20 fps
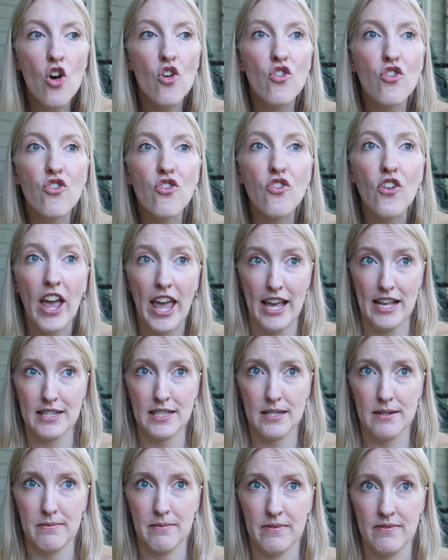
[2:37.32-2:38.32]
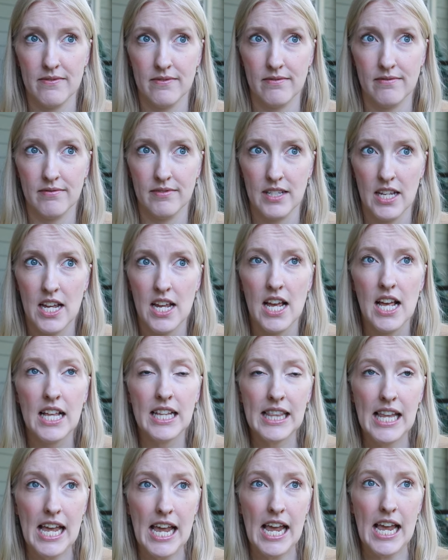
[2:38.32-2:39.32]
Fast.
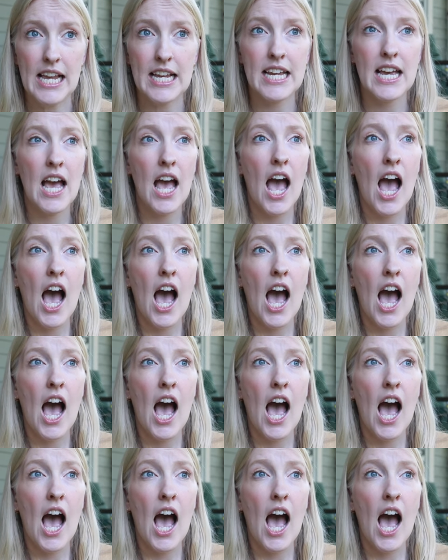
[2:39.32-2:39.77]
Like,